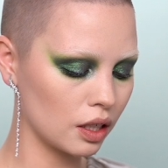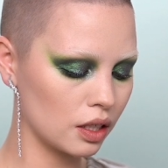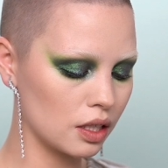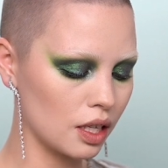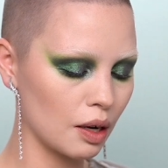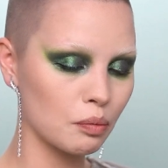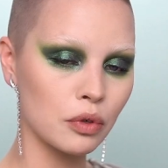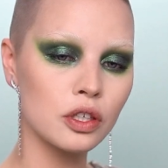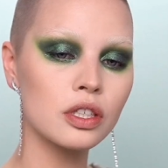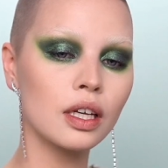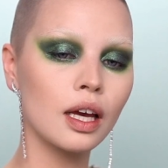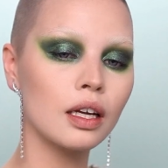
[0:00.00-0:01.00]
Cozzette
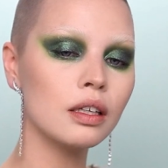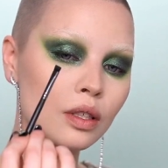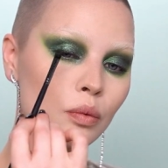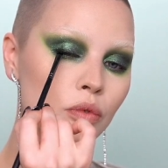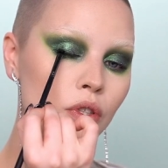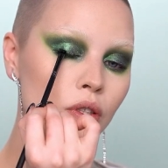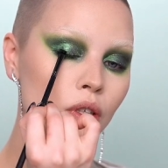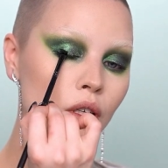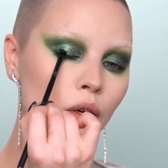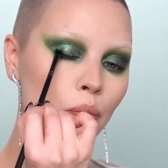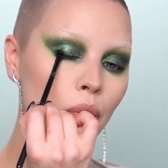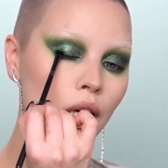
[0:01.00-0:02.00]
brush again. So I'm just going to
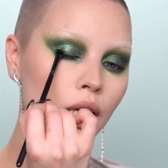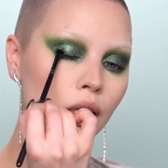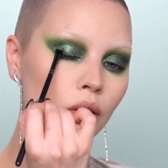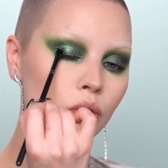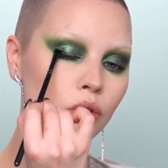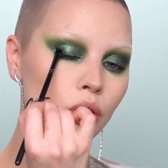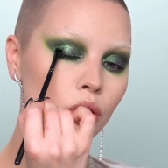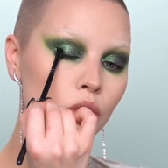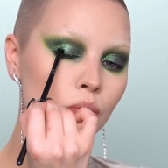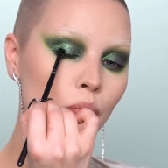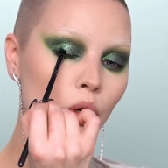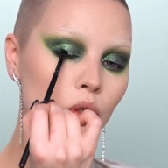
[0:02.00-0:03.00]
apply it onto the
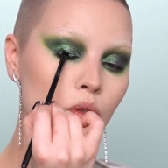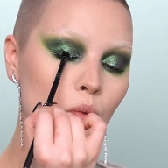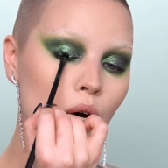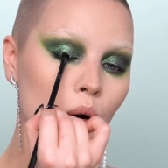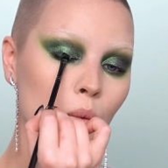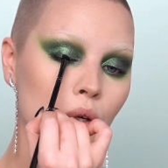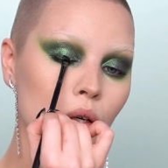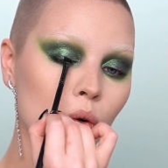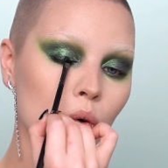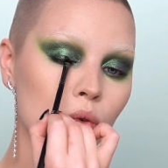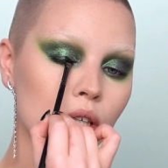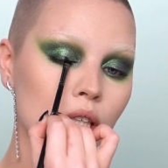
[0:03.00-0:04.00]
spots where we
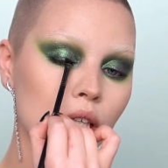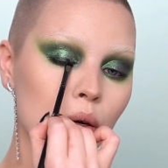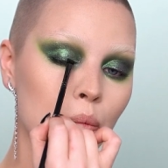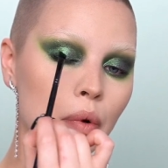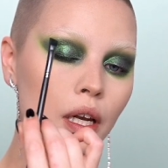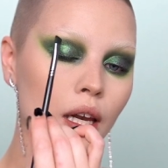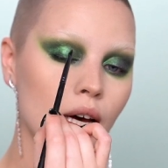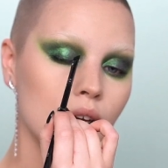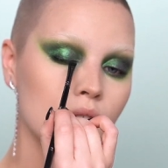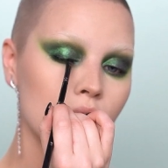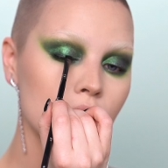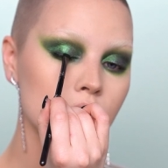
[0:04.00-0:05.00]
already applied
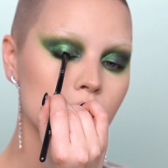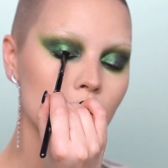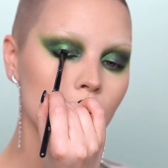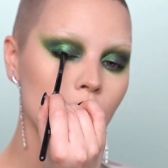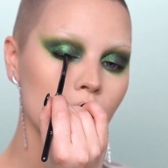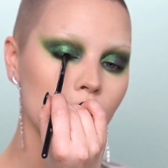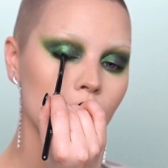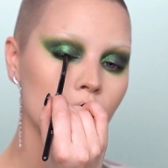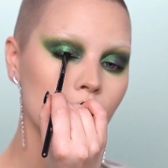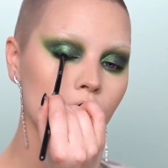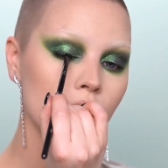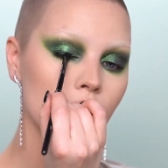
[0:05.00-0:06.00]
that DELILAH
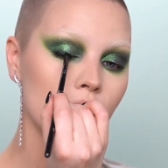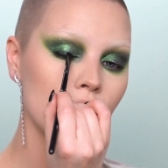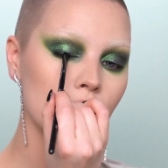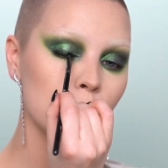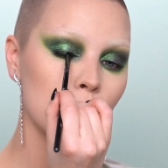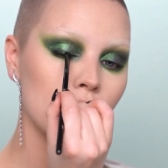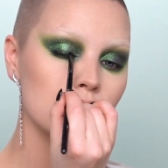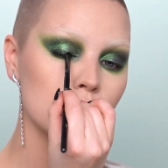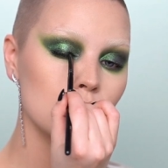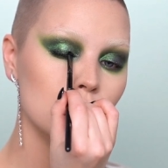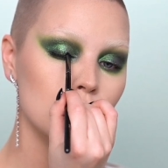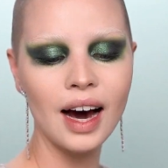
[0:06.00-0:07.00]
eye
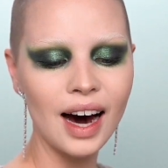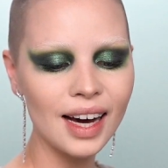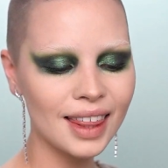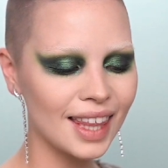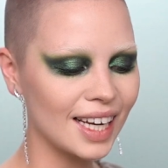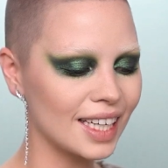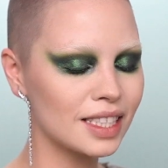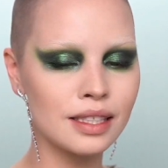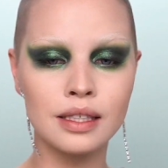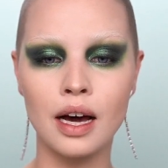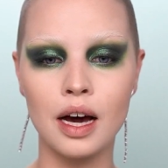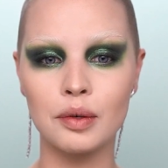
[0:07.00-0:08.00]
pencil. I think it's
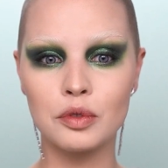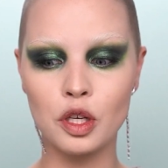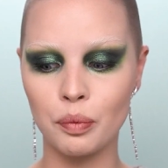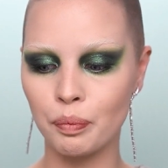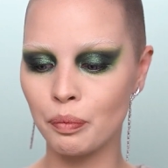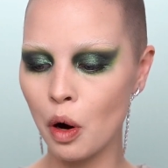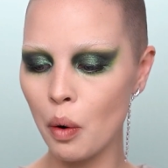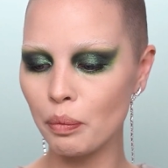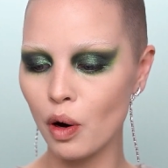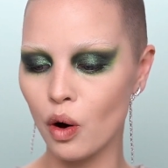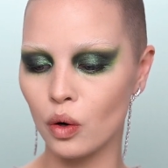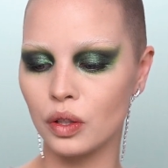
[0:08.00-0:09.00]
time to pop
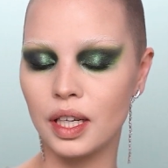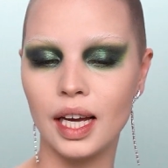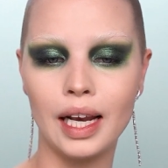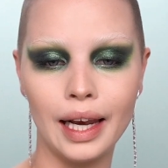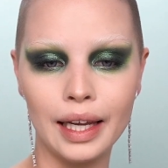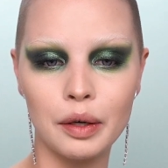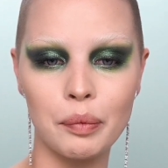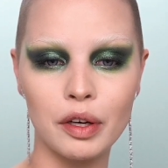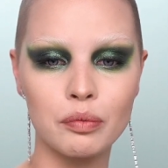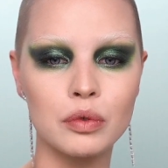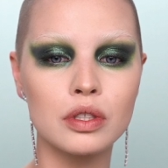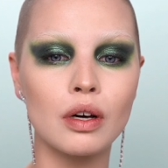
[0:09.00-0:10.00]
on a little bit
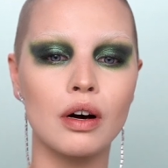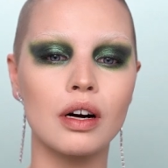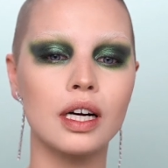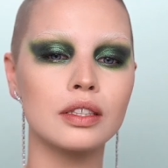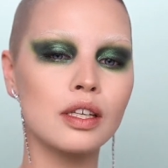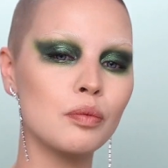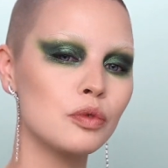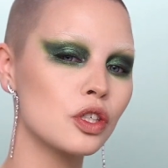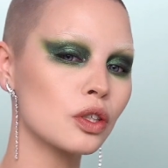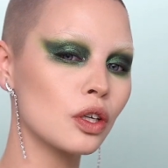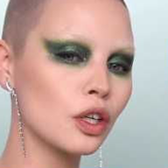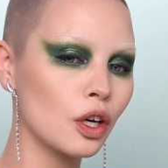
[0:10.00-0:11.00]
of mascara, so I'm just
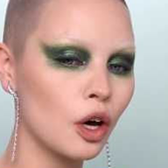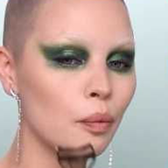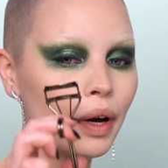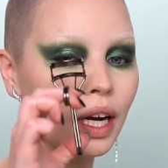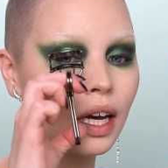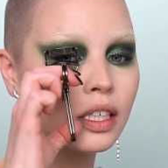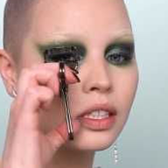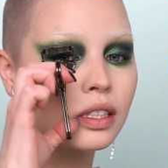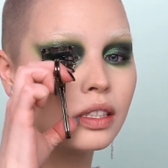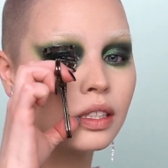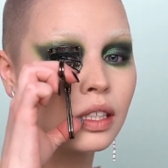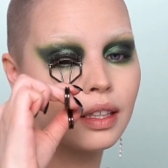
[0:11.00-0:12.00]
going to curl my
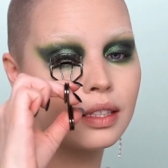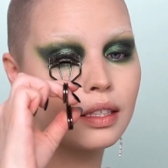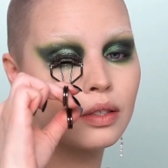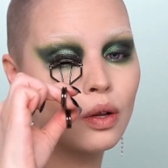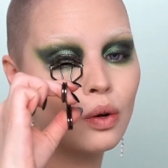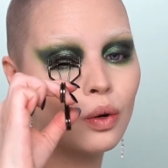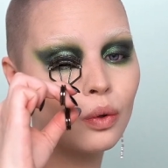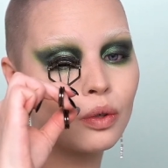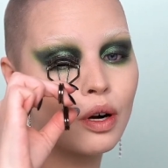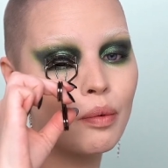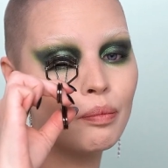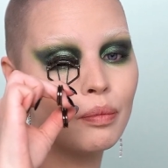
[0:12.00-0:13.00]
lashes. This is the
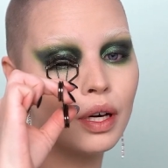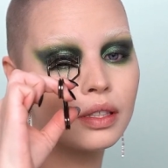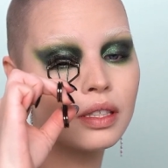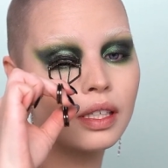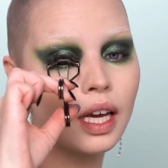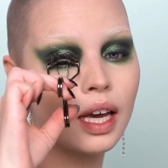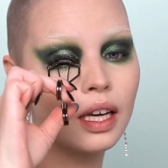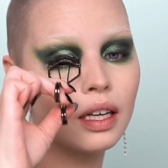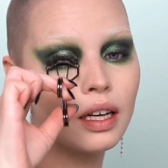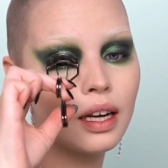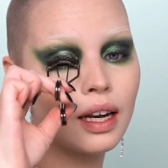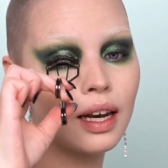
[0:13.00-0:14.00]
Laura Mercier
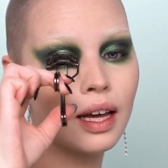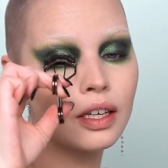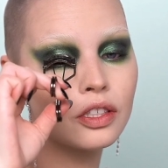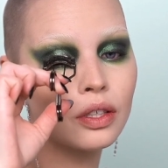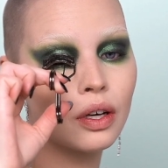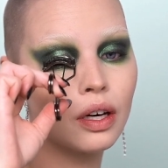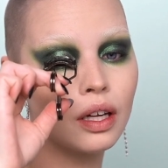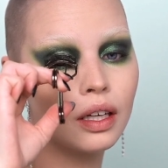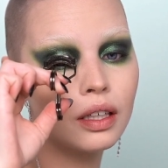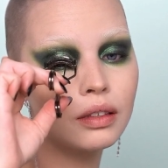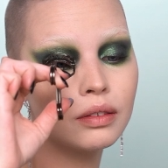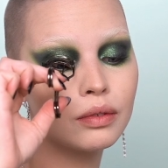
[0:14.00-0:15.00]
lash curler.